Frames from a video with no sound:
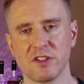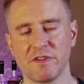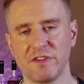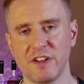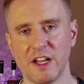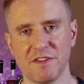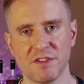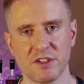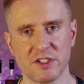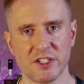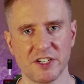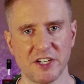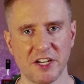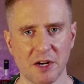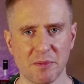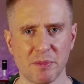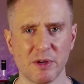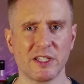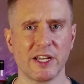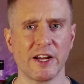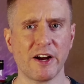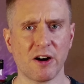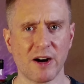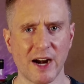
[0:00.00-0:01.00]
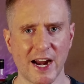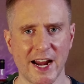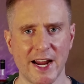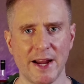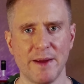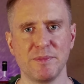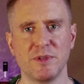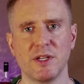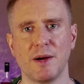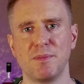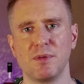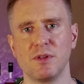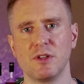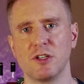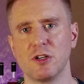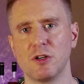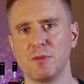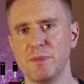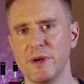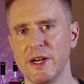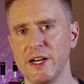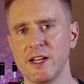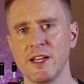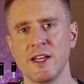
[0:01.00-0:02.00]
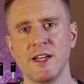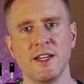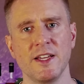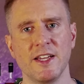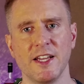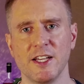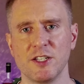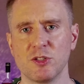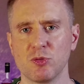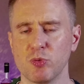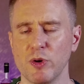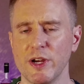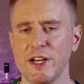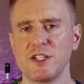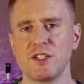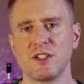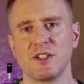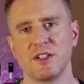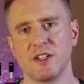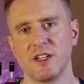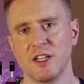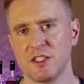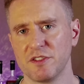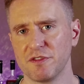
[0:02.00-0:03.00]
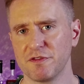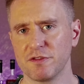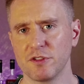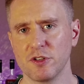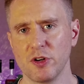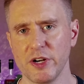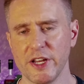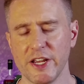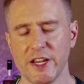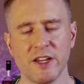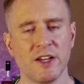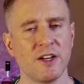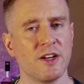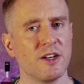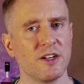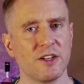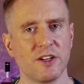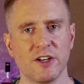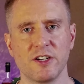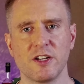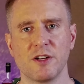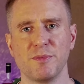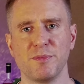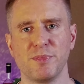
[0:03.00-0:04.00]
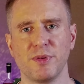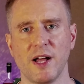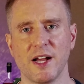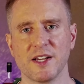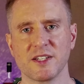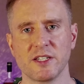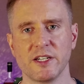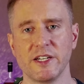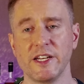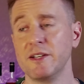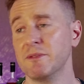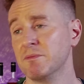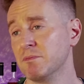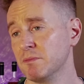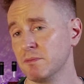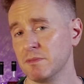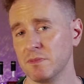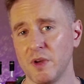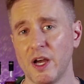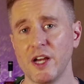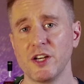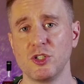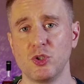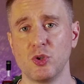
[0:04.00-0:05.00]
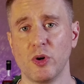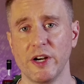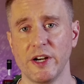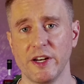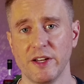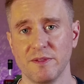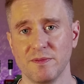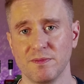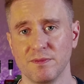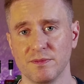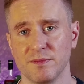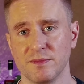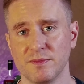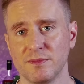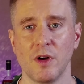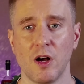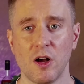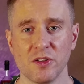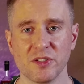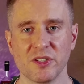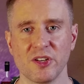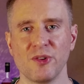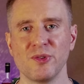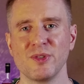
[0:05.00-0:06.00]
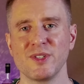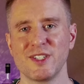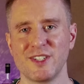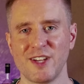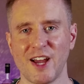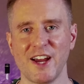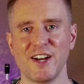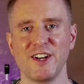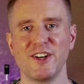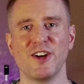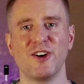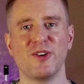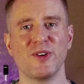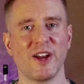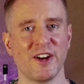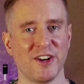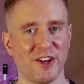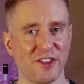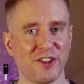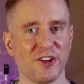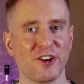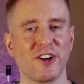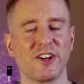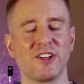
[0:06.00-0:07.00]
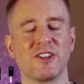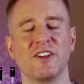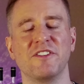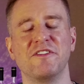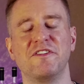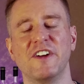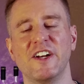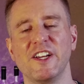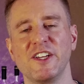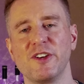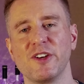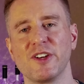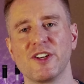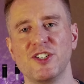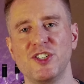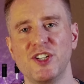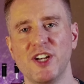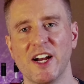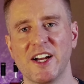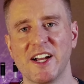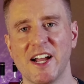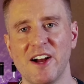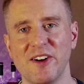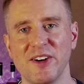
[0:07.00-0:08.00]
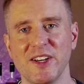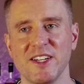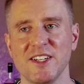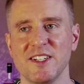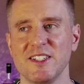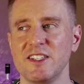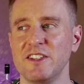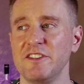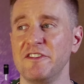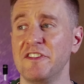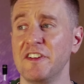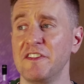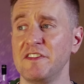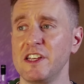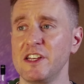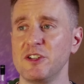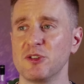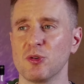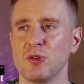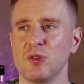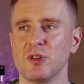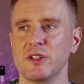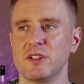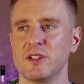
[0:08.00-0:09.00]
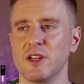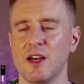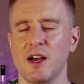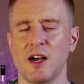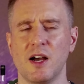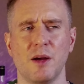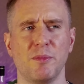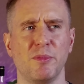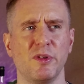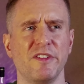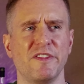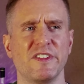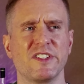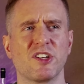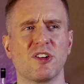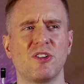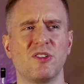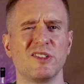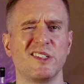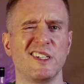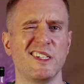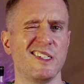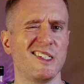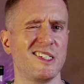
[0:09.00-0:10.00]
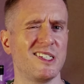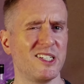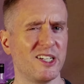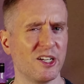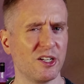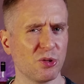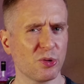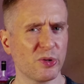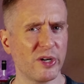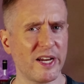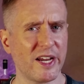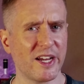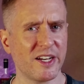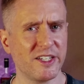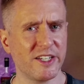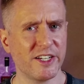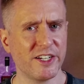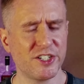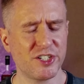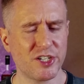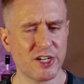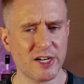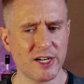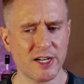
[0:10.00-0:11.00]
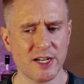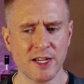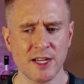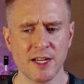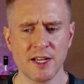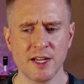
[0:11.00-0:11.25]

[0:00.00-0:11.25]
flavors in here, but they are amped up a little bit. It's rich, it's fruity, good complexity. I enjoyed it. Also, side note, another good Glenfiddich you can check out is the 15-year-old, uh, I believe it's called Distillery Edition.